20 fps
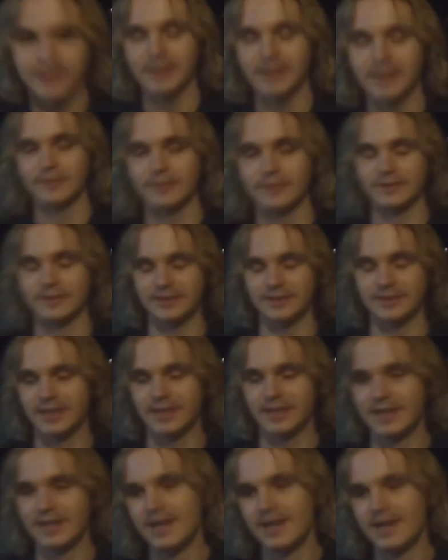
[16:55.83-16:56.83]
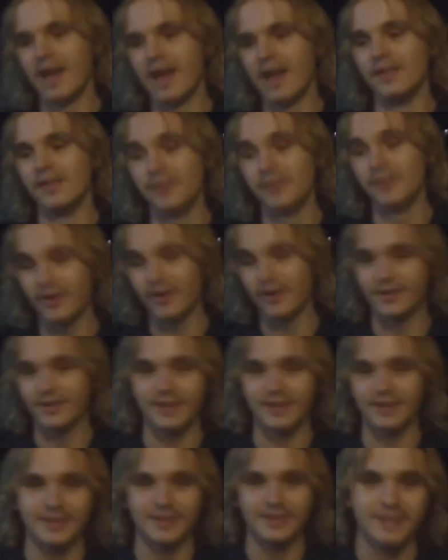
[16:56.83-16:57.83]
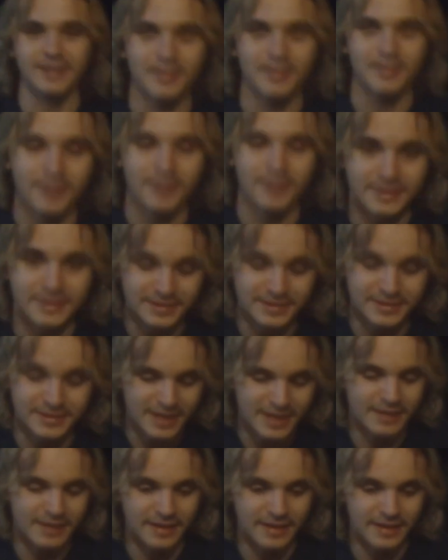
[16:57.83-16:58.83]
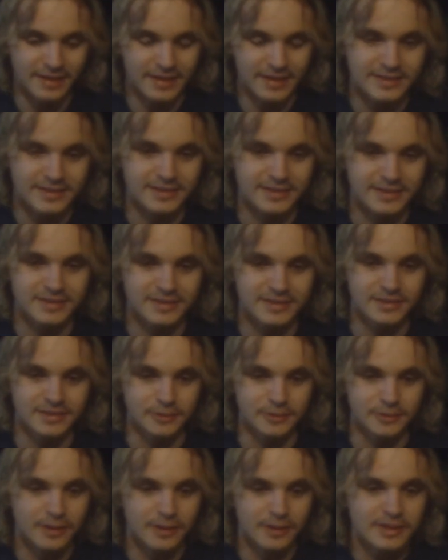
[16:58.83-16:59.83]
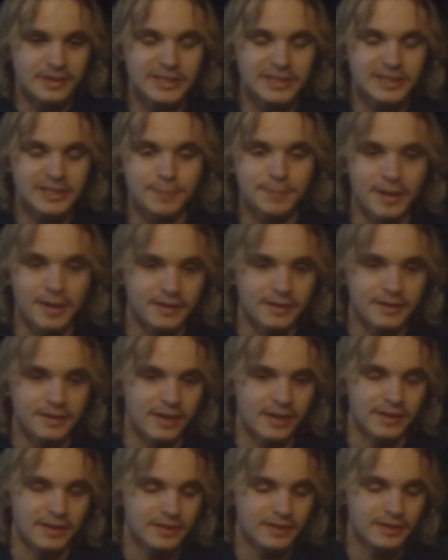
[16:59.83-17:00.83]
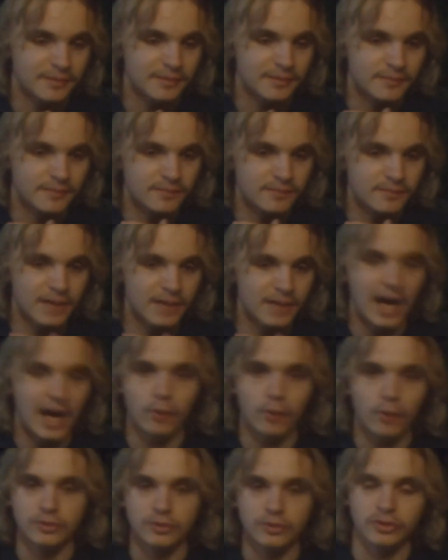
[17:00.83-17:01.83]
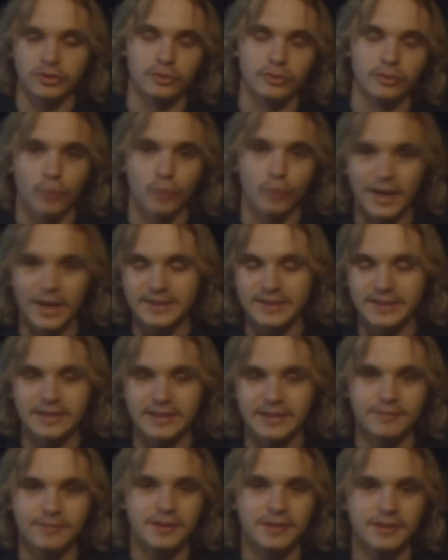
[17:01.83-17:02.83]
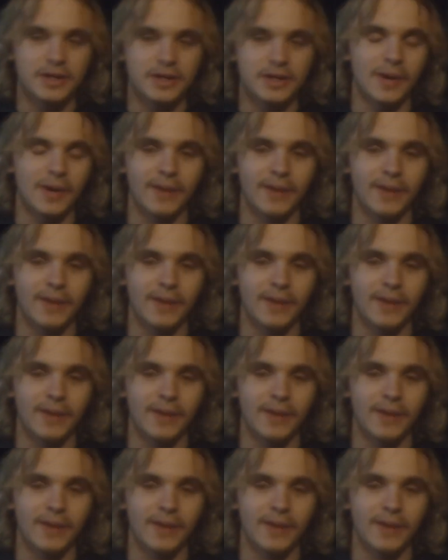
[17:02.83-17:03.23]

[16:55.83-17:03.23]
And that was not a good idea, because then I started to spend like hours on writing a video,